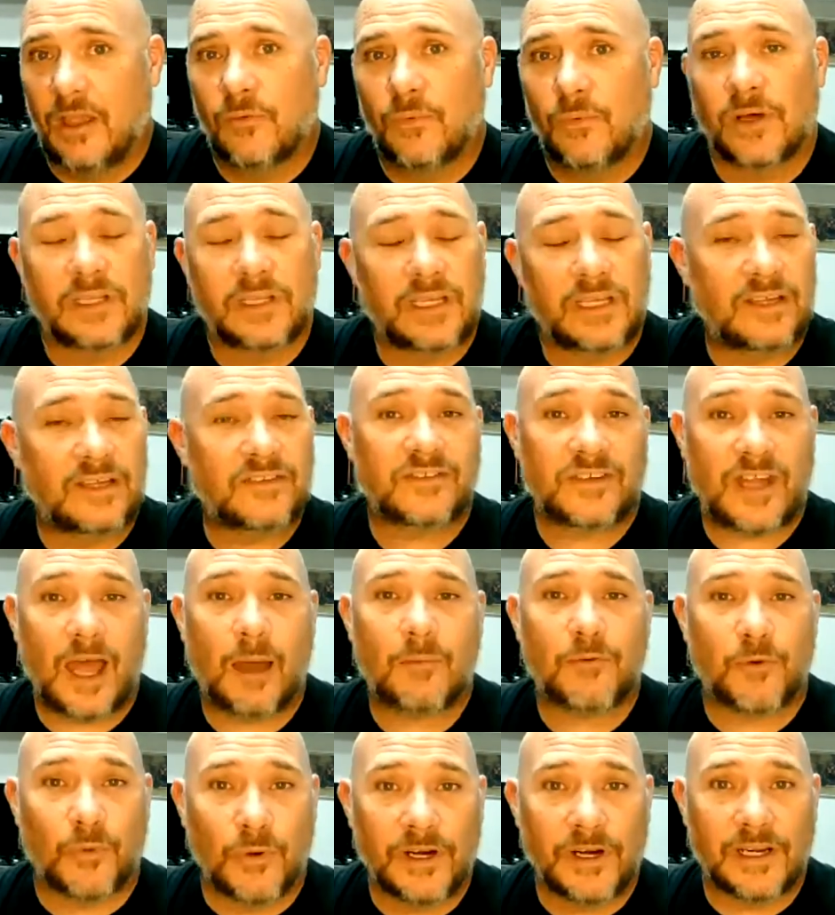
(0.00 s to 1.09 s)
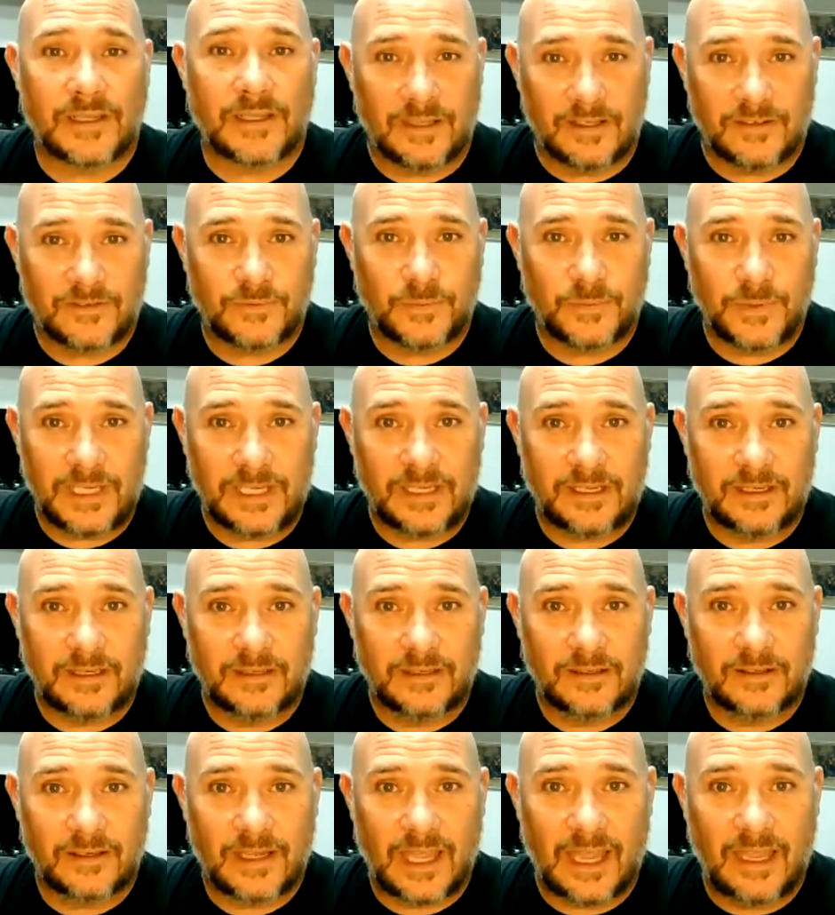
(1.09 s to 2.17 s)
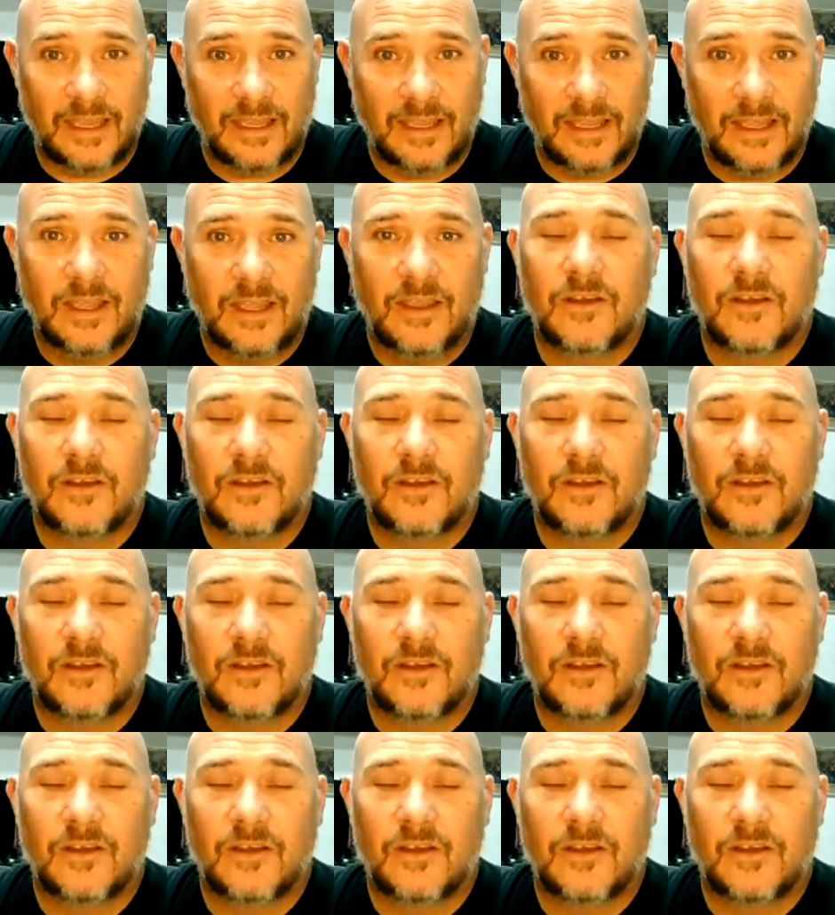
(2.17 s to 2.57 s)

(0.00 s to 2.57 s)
Well, it stopped working this week. Okay.